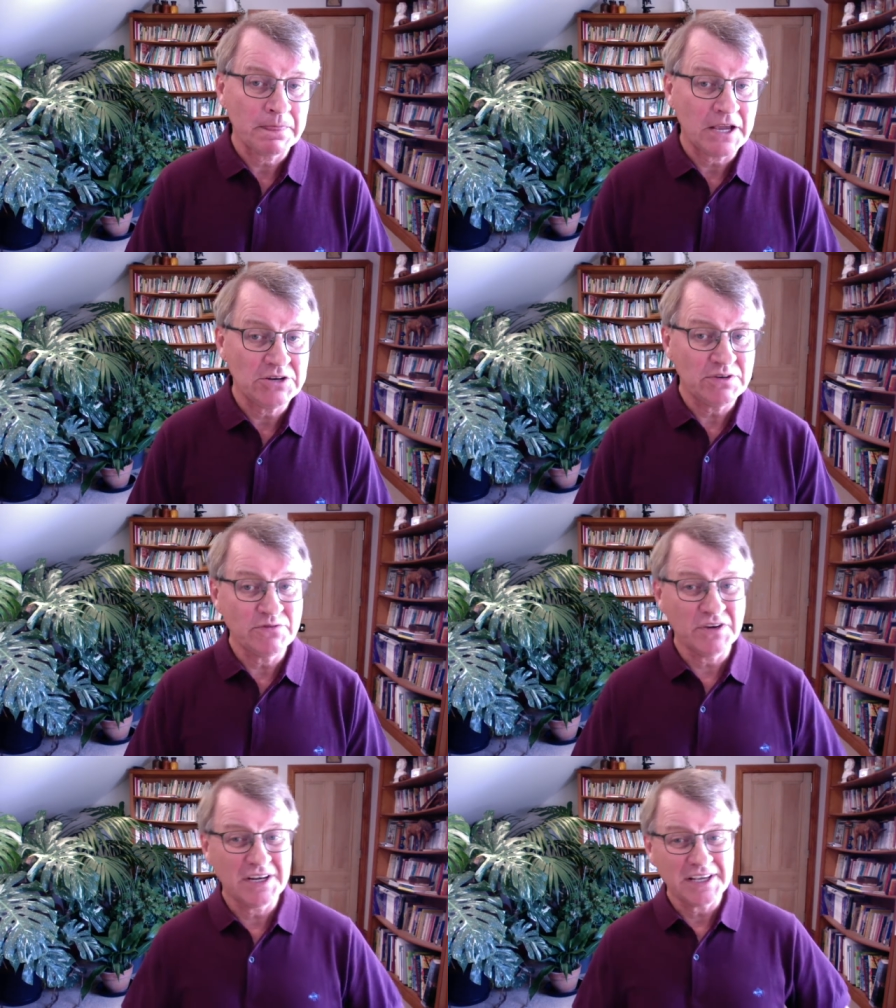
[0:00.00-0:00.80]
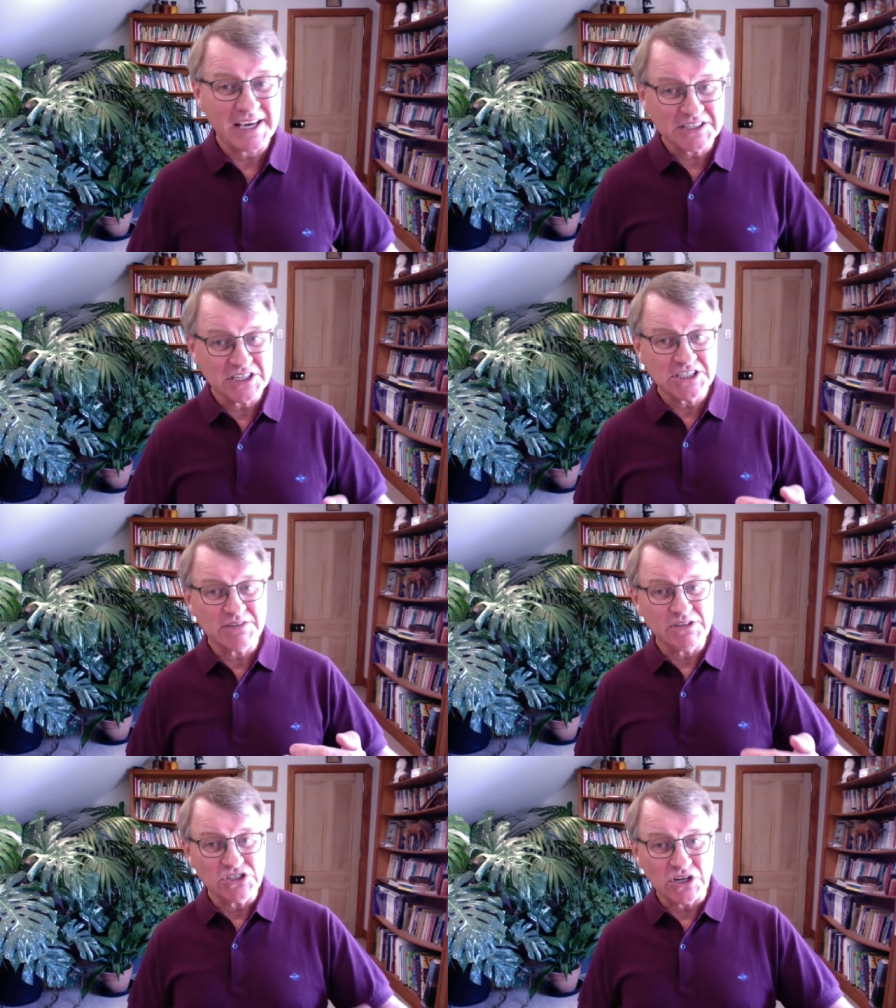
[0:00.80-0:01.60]
And if you're feeling
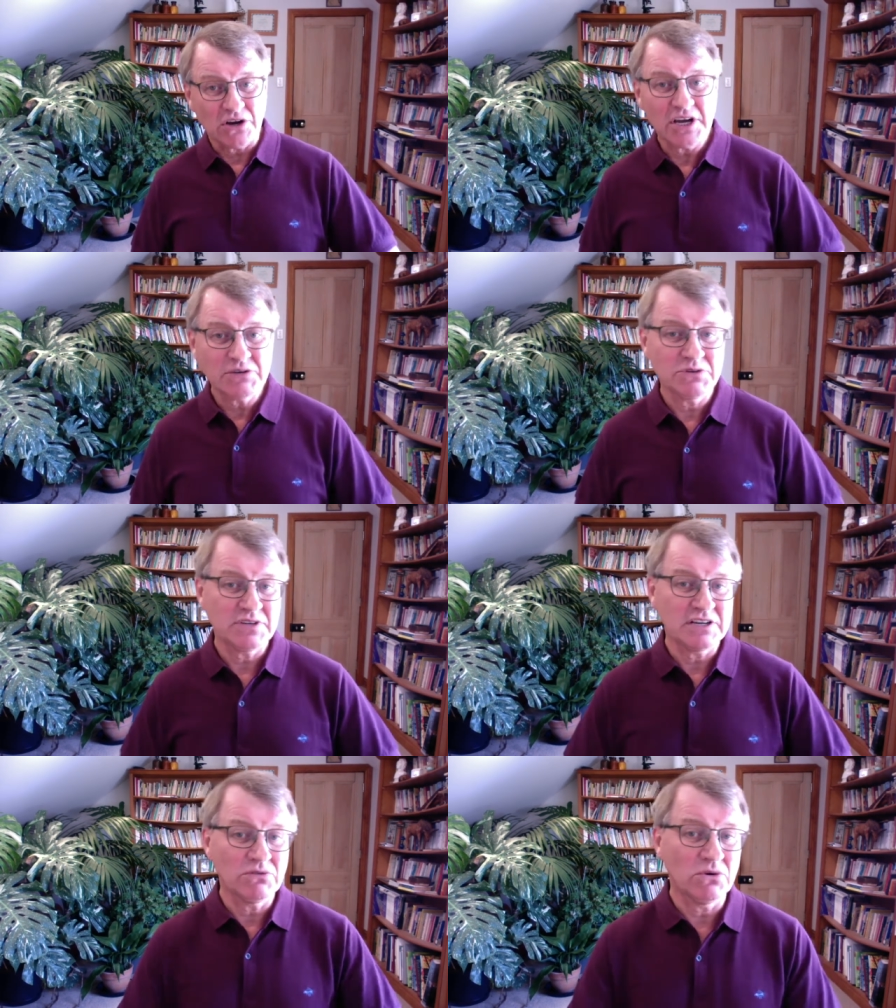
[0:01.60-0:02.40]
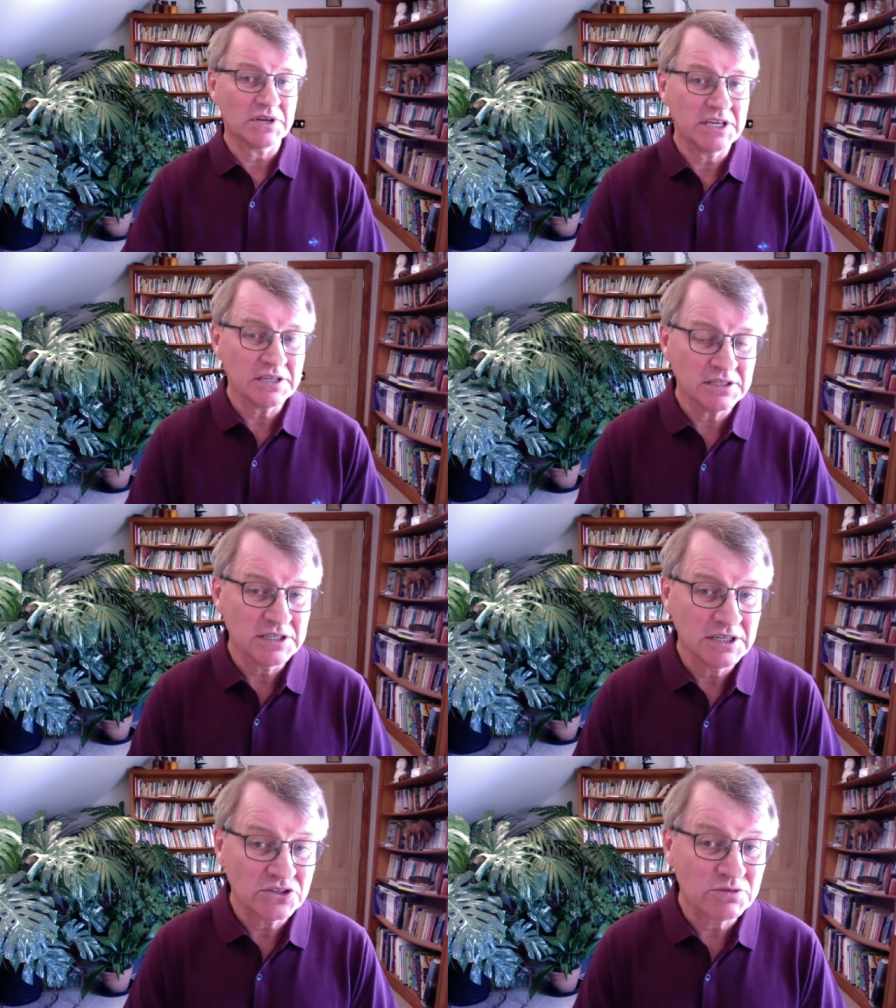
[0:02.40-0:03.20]
excessively tired with that walking,
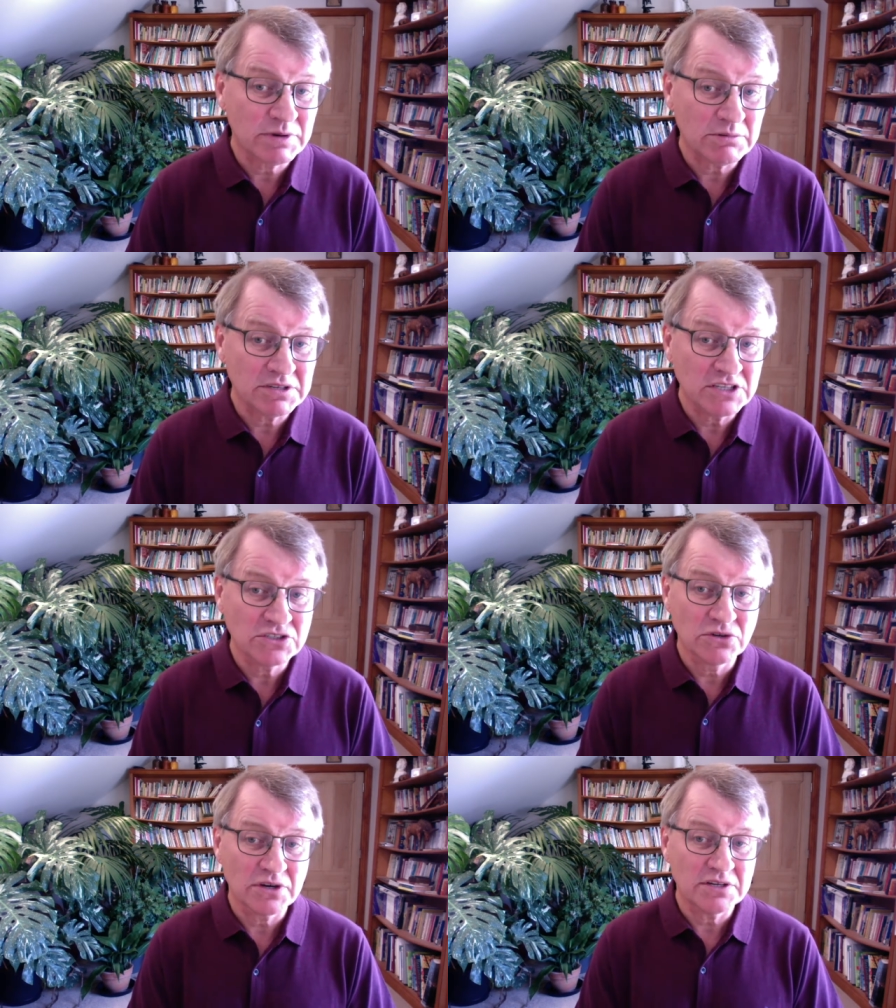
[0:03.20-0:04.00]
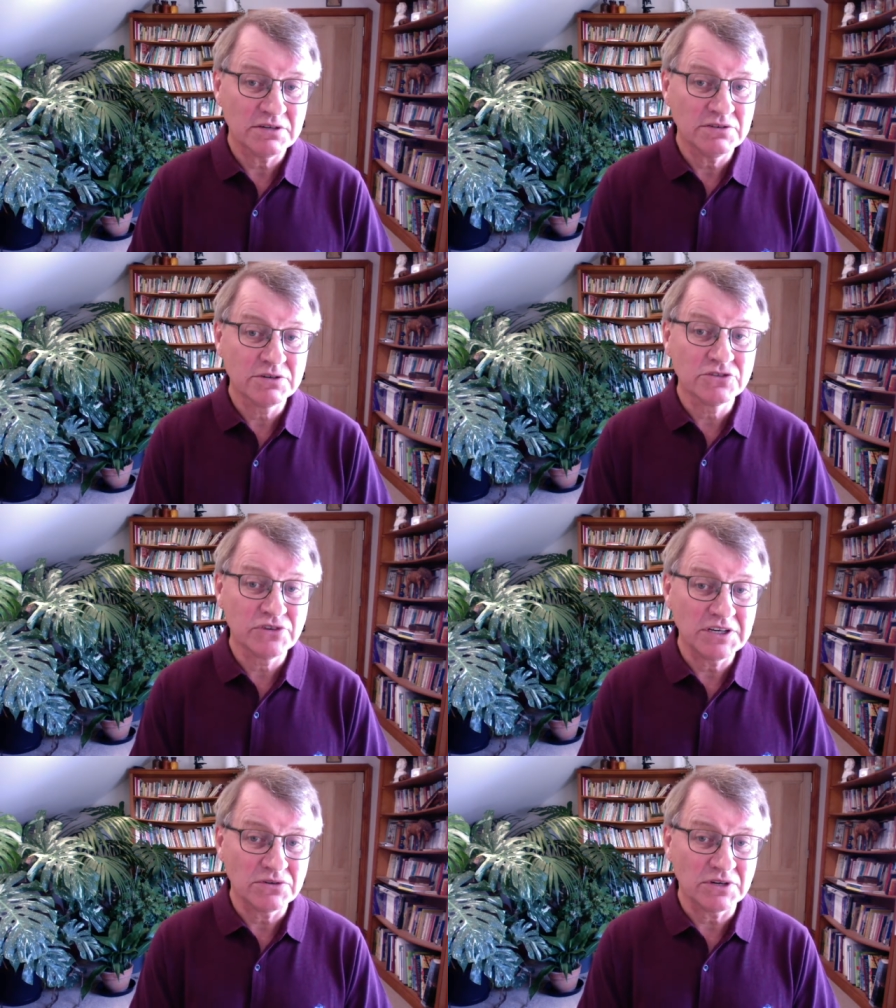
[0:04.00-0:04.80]
you probably need to look at your
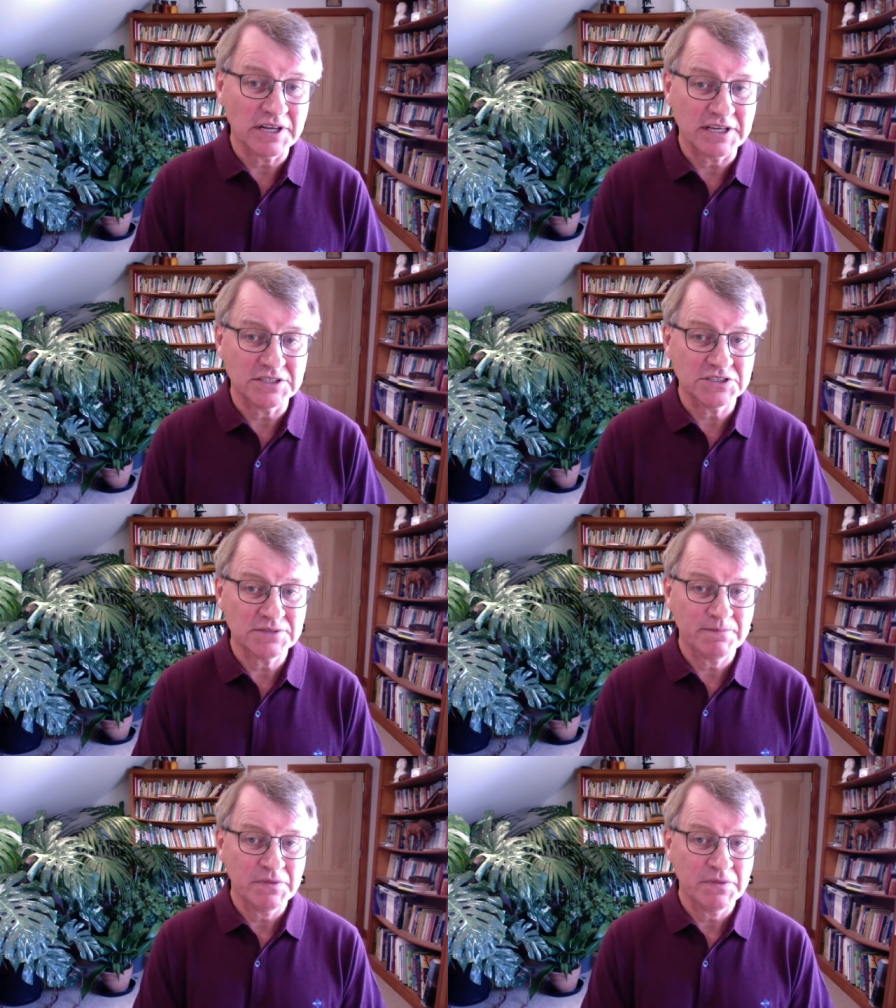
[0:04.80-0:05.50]
adrenal glands.